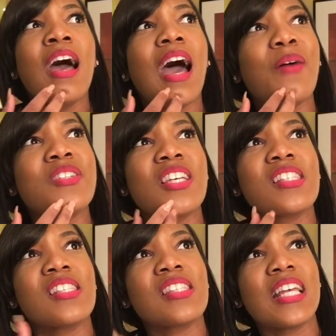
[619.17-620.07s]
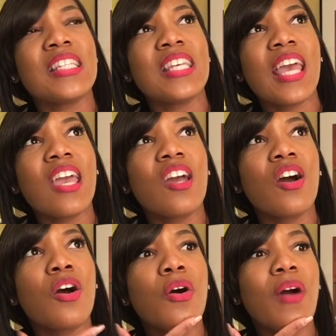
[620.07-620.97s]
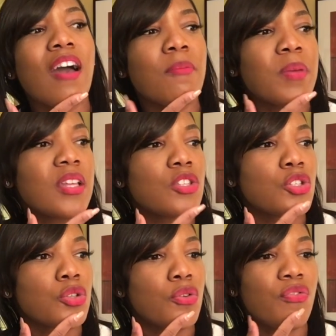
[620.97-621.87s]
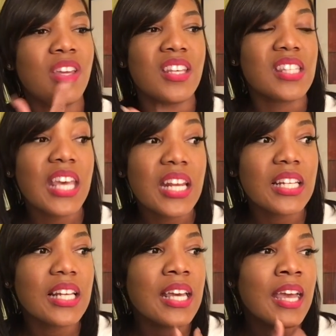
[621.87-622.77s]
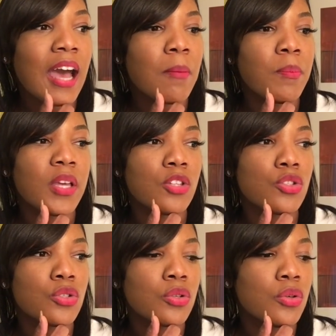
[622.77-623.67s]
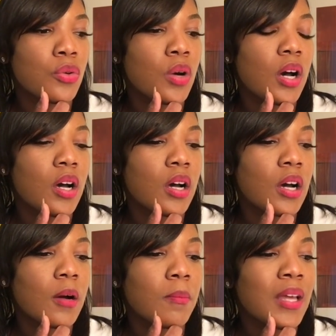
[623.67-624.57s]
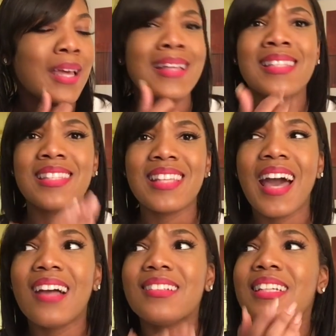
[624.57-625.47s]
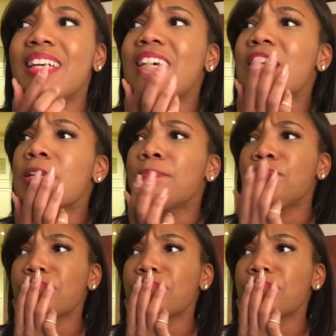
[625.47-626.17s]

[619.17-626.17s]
I was just in San Diego. I've been to Venice, Italy. I've been to Scotland.